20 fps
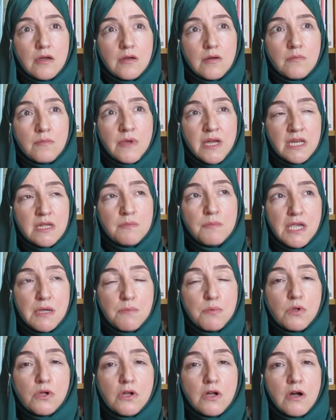many
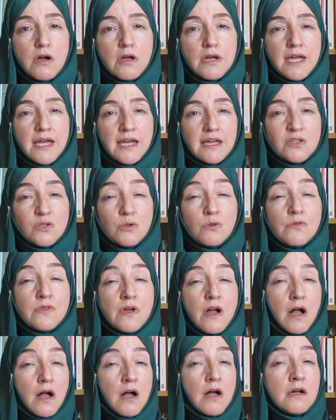people can't handle
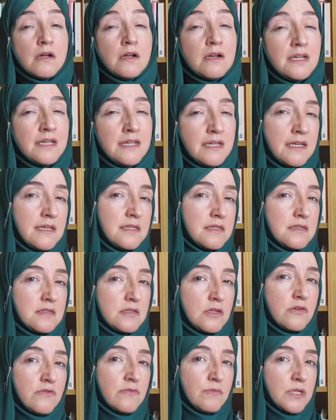the ugliness
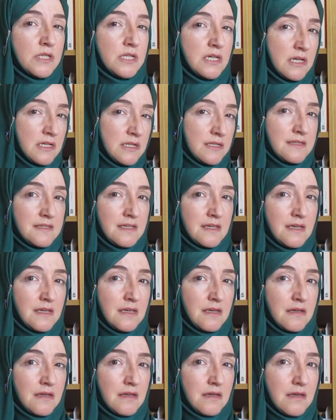of
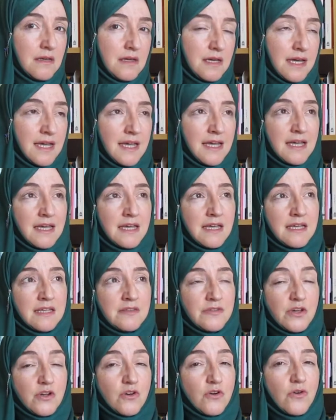modernity
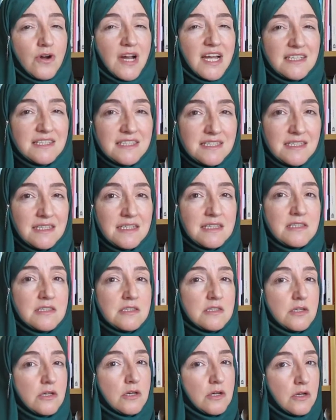and the
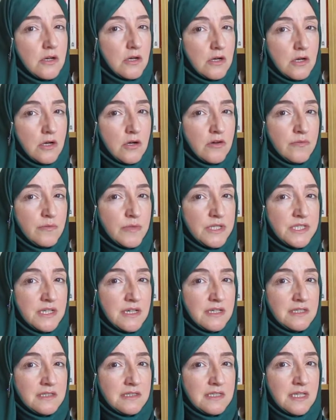crassness of
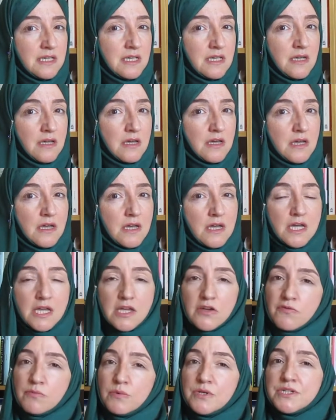modernity.
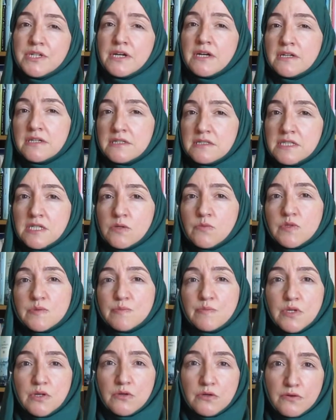If modernity was
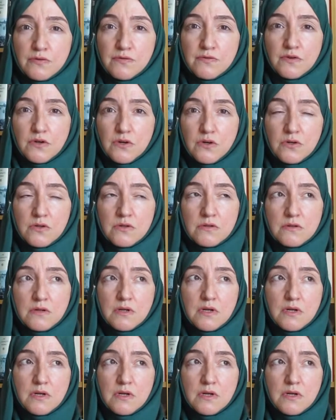beautiful